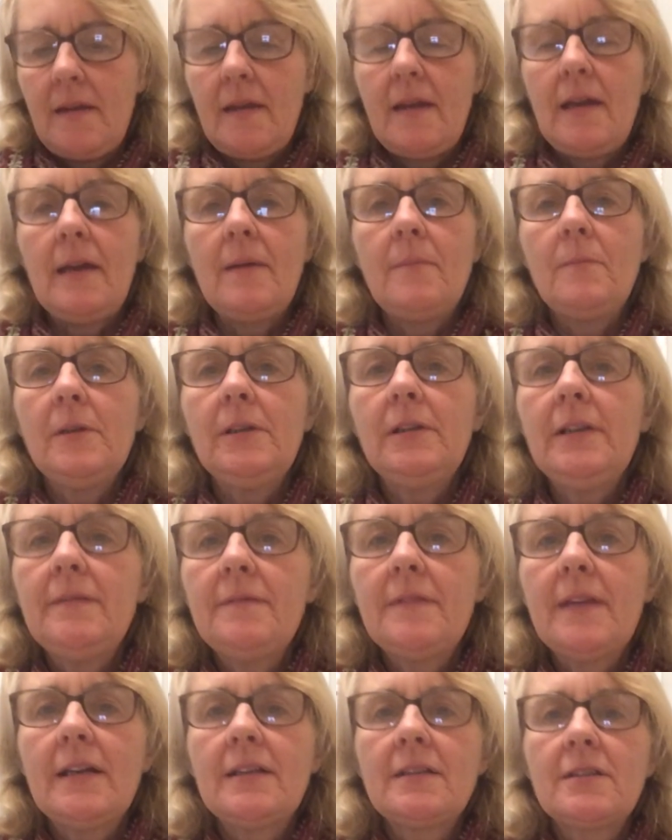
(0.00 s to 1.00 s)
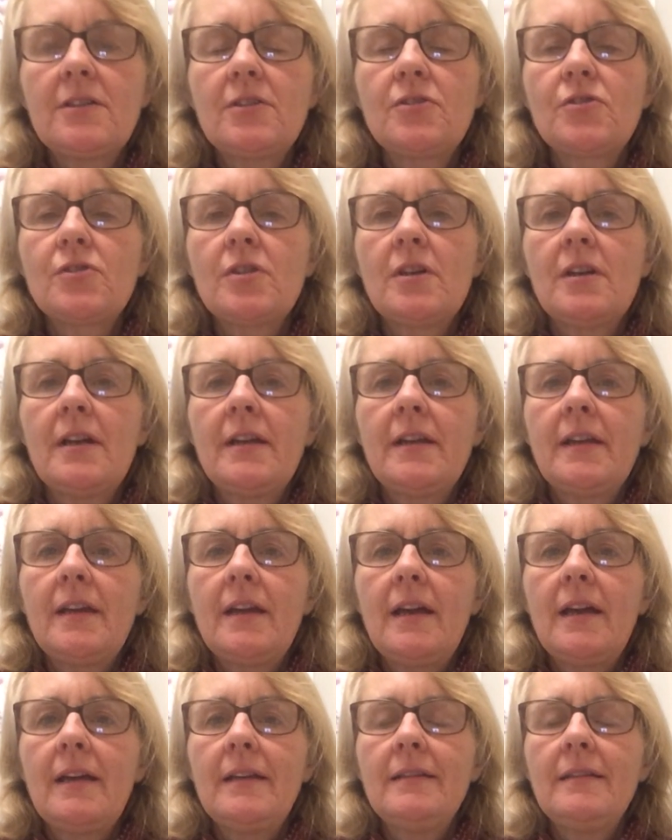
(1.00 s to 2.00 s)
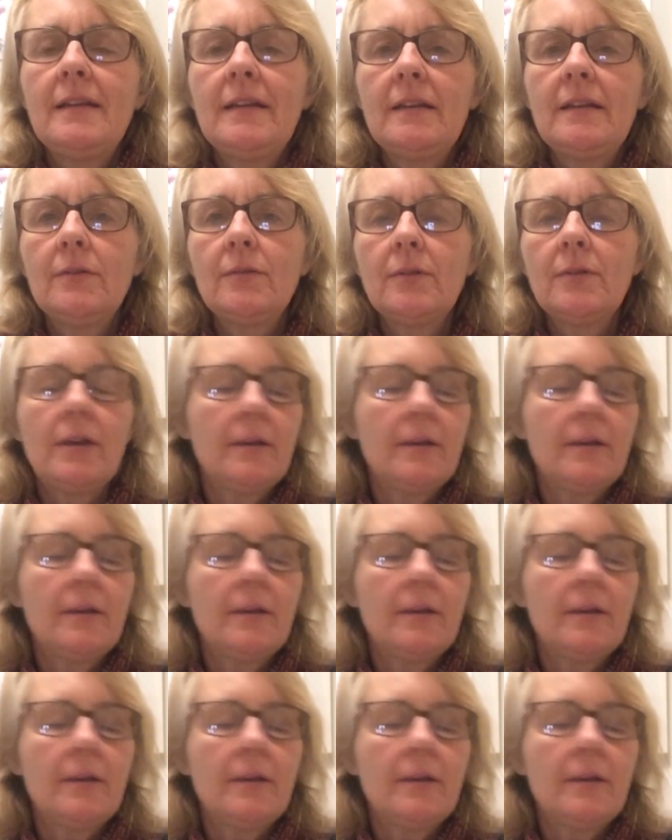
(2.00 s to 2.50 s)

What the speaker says: And we'll leave that to dry. And now